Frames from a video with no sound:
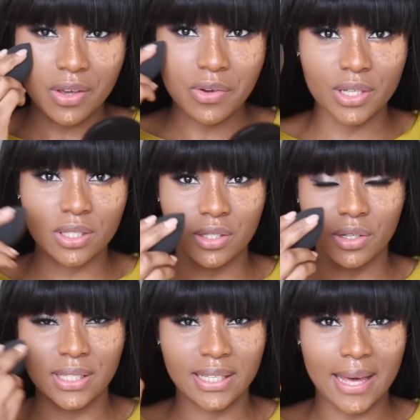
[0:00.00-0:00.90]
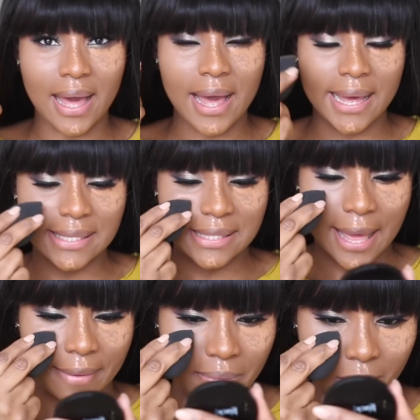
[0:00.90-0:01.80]
creases under their eyes
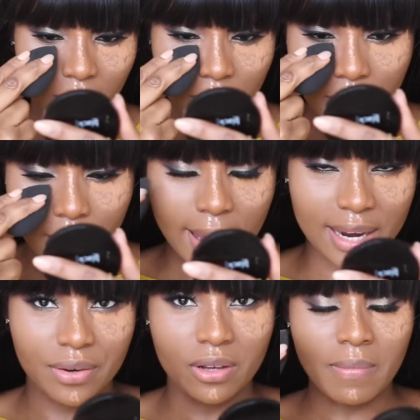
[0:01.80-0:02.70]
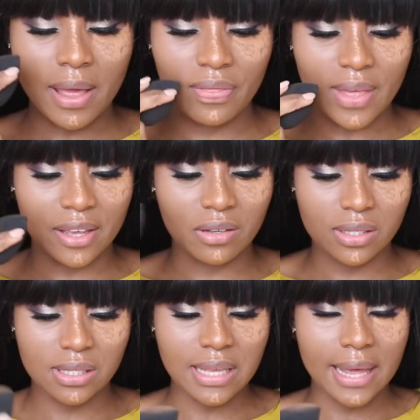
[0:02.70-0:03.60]
like me, I'd recommend that you
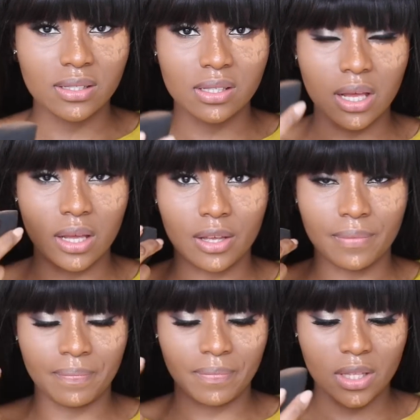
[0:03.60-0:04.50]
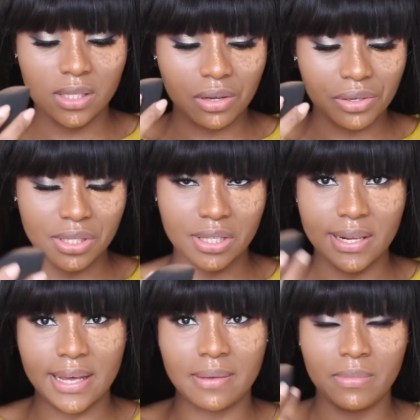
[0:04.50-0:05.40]
set this
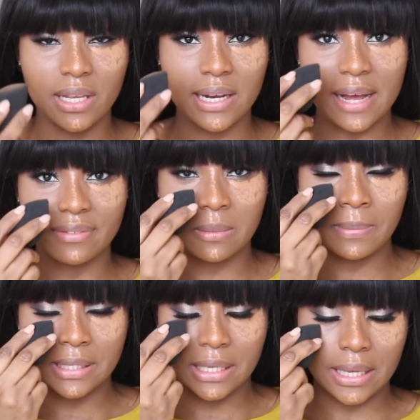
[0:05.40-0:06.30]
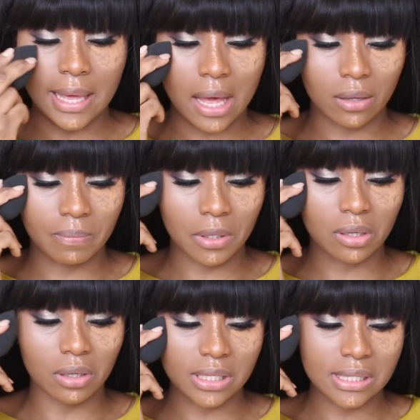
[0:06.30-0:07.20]
concealer immediately after blending it out,
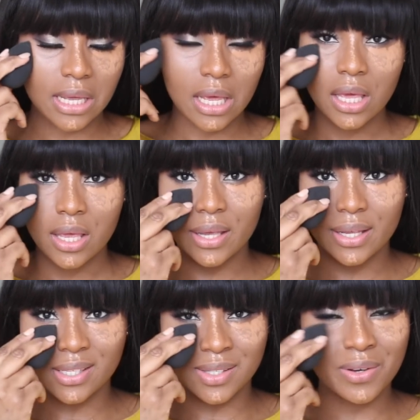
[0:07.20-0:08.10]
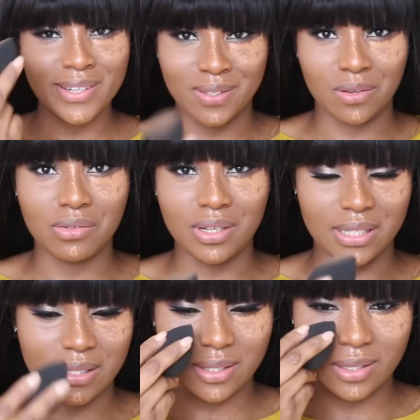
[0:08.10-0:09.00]
because it is going to
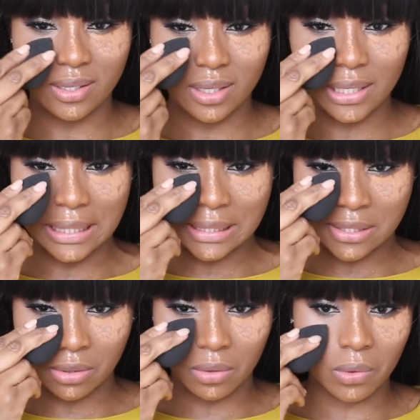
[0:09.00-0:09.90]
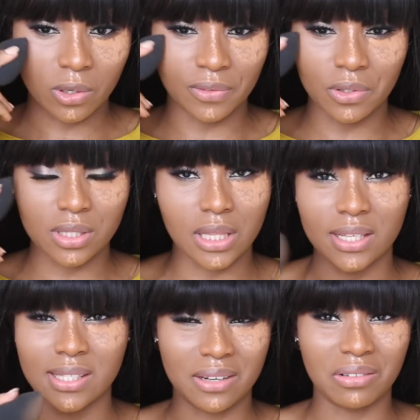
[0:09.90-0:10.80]
crease. It's not one of those
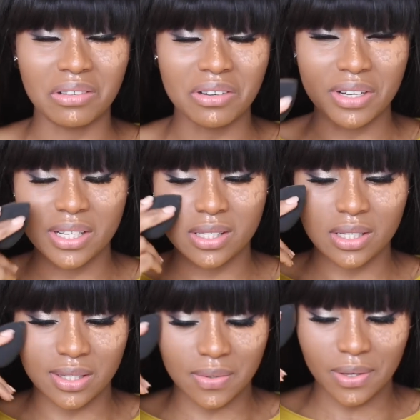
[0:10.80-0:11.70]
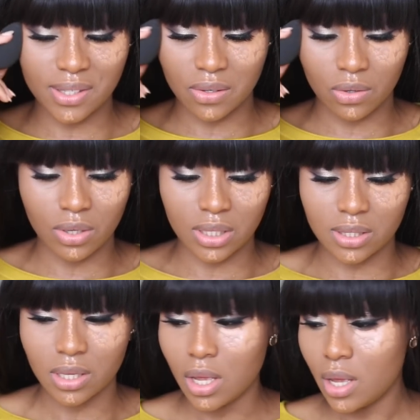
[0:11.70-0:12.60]
things that don't crease, it's going to
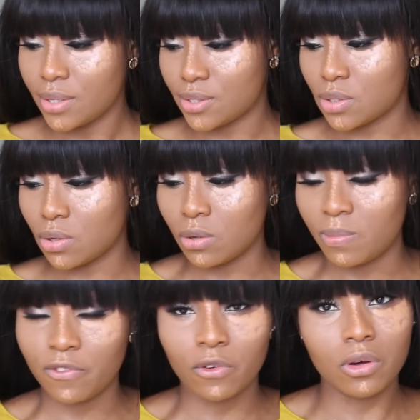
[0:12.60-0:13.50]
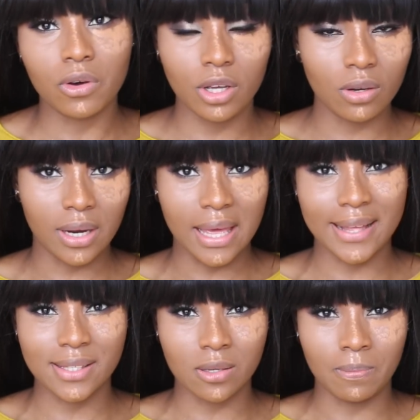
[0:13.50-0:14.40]
crease. So before going on
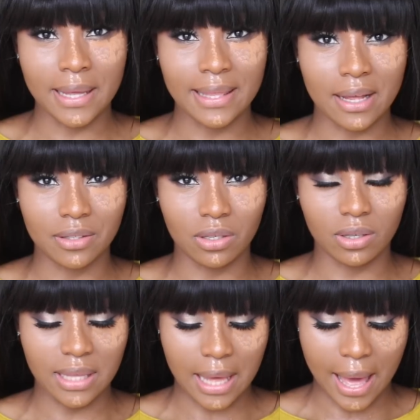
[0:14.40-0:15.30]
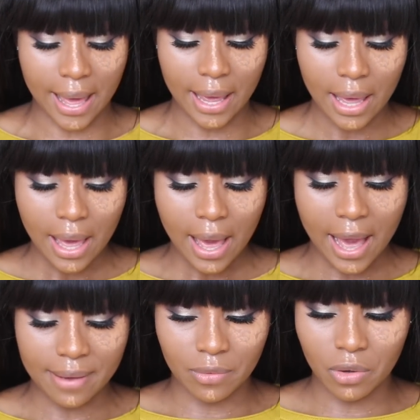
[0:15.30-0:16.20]
ahead to blend out the other eye,
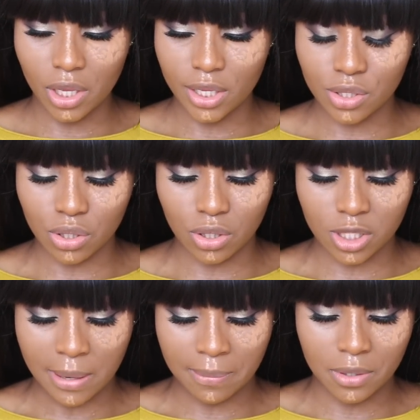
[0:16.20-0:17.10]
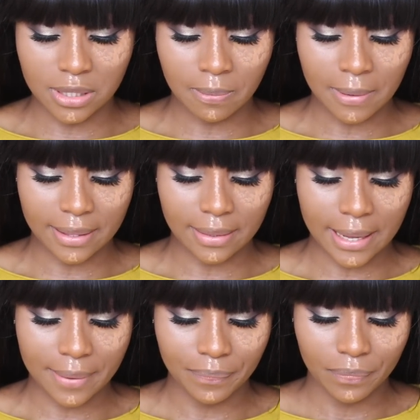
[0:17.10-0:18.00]
I'm going to use my beauty
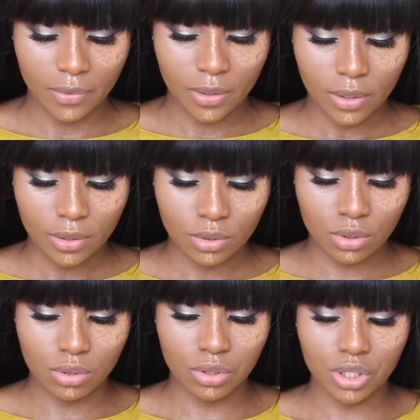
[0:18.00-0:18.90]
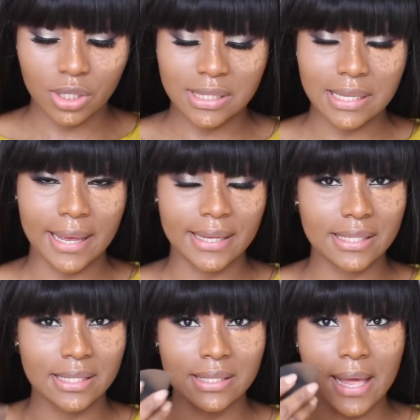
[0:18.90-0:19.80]
blender to just like
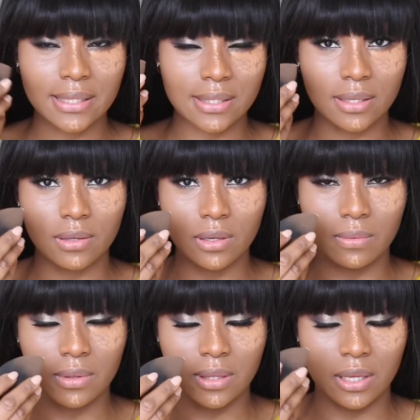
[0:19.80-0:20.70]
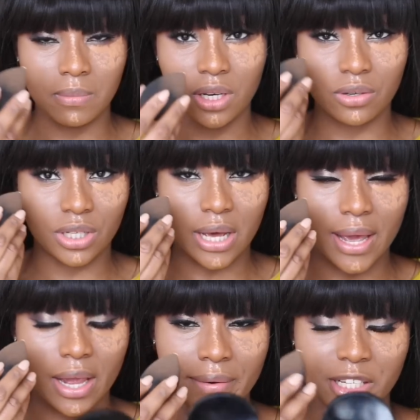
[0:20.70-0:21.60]
set the immediate under
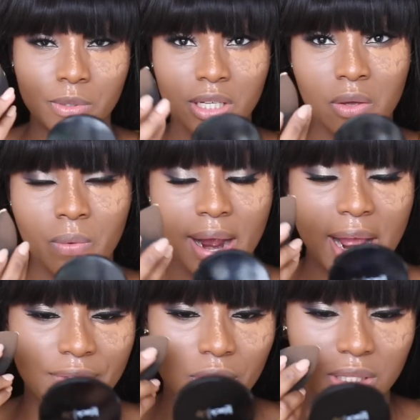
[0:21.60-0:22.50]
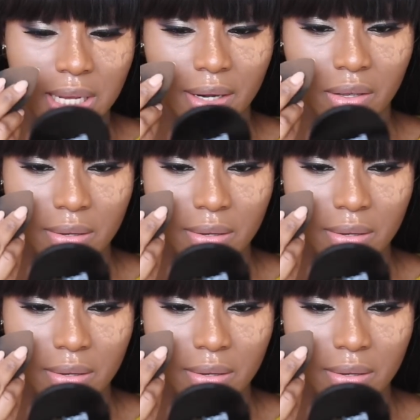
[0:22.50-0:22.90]
eye area, especially where I have those tiny